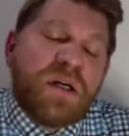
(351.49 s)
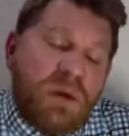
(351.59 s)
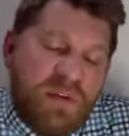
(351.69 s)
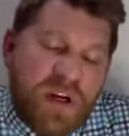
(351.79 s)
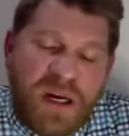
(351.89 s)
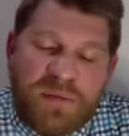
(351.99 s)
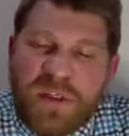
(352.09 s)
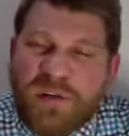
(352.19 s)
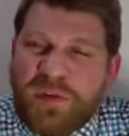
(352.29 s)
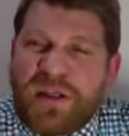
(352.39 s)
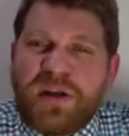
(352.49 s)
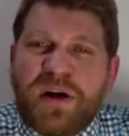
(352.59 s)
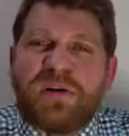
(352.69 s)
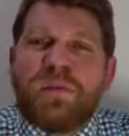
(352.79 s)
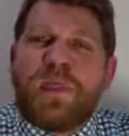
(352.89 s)
whoever comes, hopefully
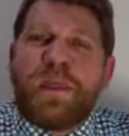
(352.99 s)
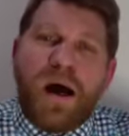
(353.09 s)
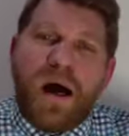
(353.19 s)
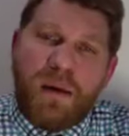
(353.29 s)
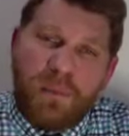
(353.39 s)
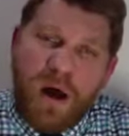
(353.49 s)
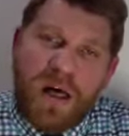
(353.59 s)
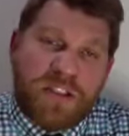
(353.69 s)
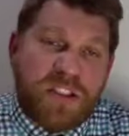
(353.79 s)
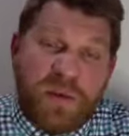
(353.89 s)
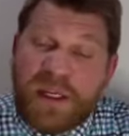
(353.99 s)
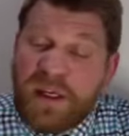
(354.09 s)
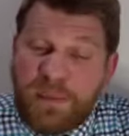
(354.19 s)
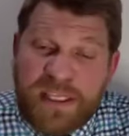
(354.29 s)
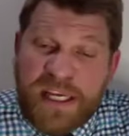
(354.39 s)
they're also
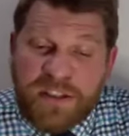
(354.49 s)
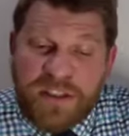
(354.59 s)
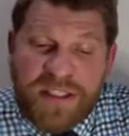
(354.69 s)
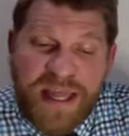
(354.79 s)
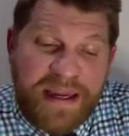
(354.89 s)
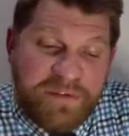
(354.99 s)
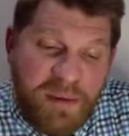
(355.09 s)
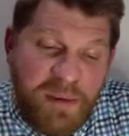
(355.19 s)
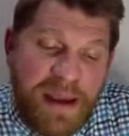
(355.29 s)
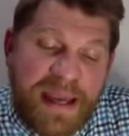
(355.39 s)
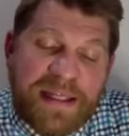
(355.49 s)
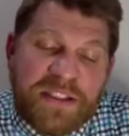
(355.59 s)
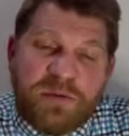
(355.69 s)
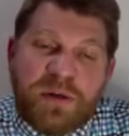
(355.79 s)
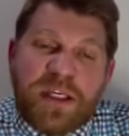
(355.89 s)
into potentially staying for MMA.
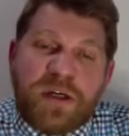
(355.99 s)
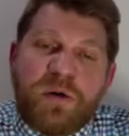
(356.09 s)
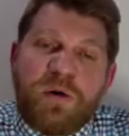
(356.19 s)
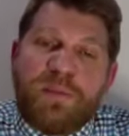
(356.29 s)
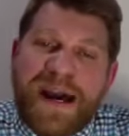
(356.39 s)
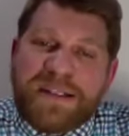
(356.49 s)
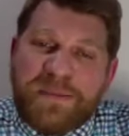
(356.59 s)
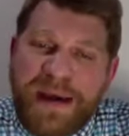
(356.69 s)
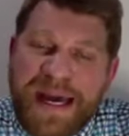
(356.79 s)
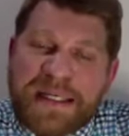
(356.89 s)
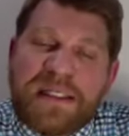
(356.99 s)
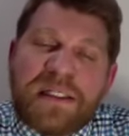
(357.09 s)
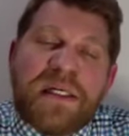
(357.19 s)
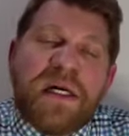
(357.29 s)
It's a really cool back-to-back